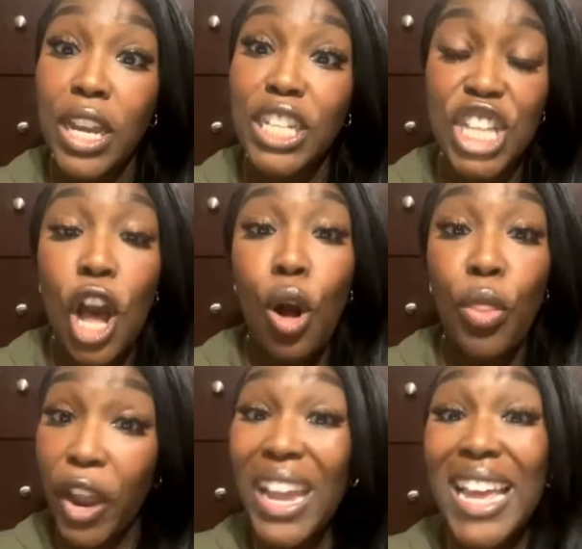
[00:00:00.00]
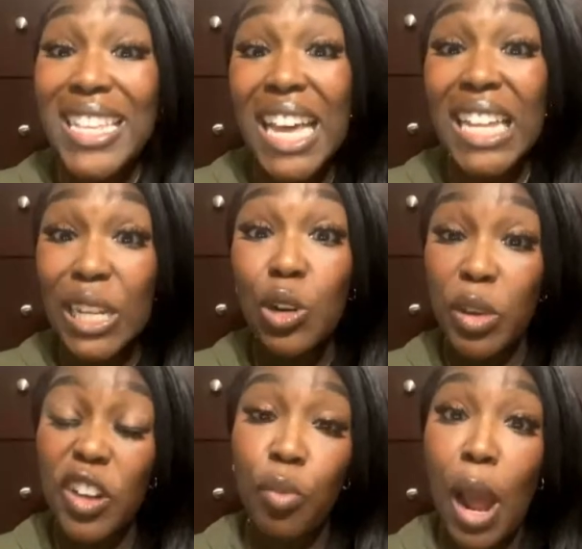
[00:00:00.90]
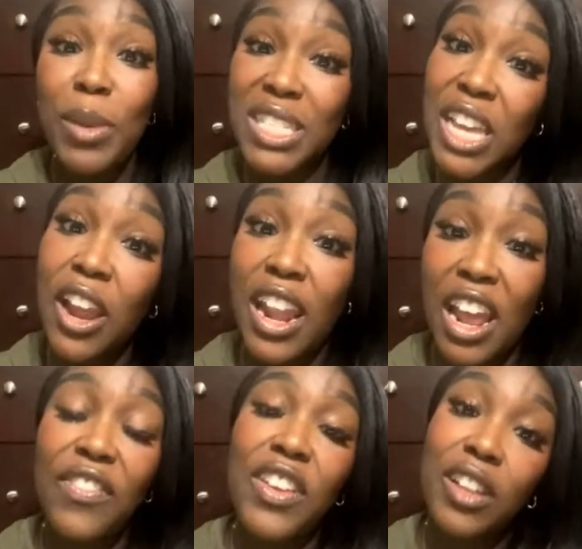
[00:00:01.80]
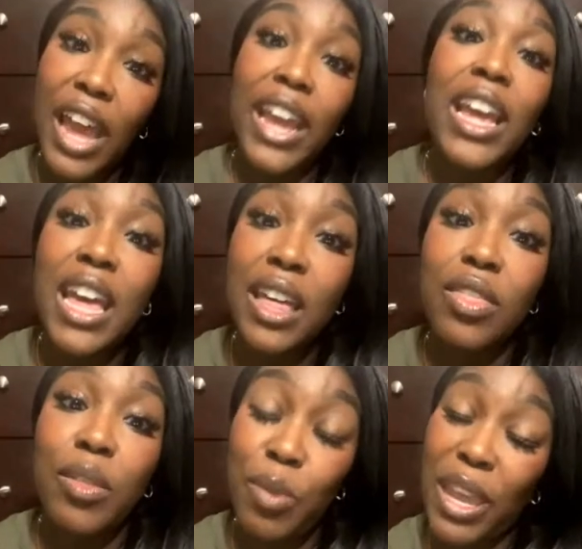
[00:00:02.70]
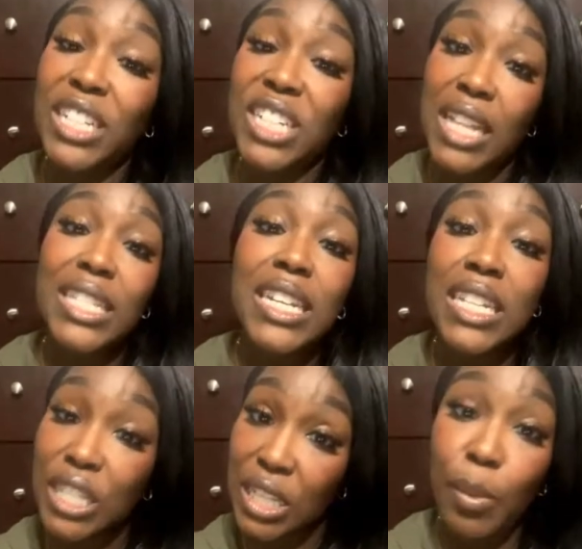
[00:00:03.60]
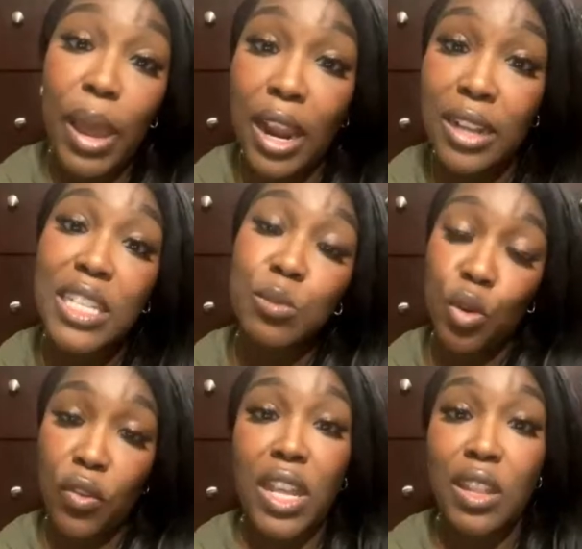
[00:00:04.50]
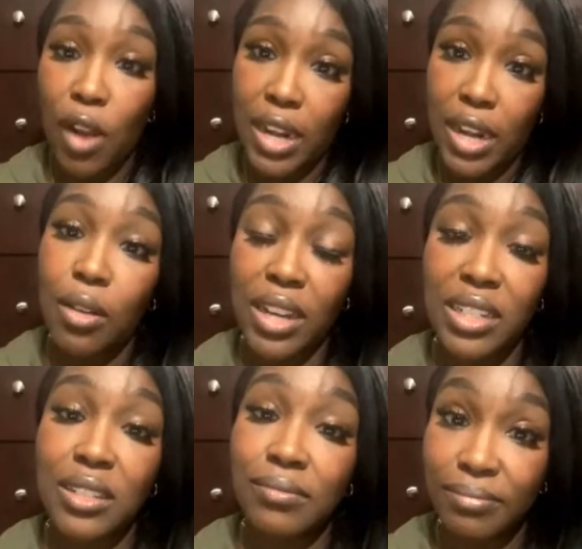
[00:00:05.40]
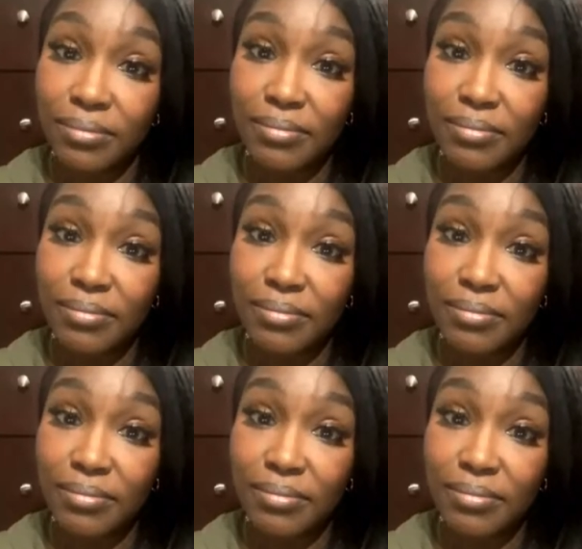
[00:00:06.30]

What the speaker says: So there is a little bit of promise there, and I feel like Ben Johnson to the Bears is moving in the right direction.